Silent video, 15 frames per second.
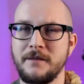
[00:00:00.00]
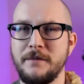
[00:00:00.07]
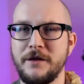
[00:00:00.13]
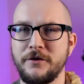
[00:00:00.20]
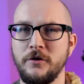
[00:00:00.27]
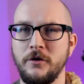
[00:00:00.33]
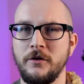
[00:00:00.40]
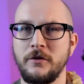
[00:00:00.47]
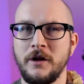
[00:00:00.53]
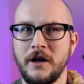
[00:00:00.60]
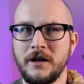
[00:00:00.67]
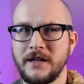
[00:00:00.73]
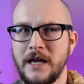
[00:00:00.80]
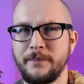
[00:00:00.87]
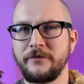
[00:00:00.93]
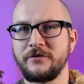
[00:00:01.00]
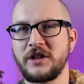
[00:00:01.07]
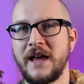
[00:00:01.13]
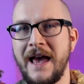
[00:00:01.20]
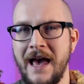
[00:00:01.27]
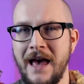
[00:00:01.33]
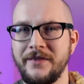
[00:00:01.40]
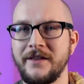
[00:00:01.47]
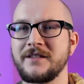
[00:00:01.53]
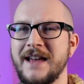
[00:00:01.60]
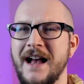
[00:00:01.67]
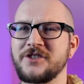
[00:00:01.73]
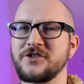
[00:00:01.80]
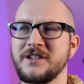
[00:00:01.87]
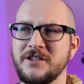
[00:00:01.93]
in a mythical type of land that is
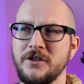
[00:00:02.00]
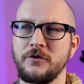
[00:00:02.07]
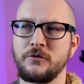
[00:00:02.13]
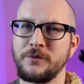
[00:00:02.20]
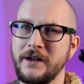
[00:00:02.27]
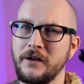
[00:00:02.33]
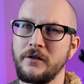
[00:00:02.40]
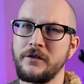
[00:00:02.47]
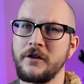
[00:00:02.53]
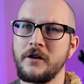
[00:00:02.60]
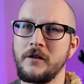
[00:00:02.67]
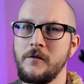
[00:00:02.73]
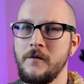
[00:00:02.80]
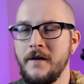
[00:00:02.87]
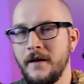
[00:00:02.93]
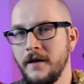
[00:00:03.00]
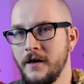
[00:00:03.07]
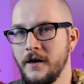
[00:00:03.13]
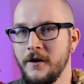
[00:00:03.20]
actually still real though?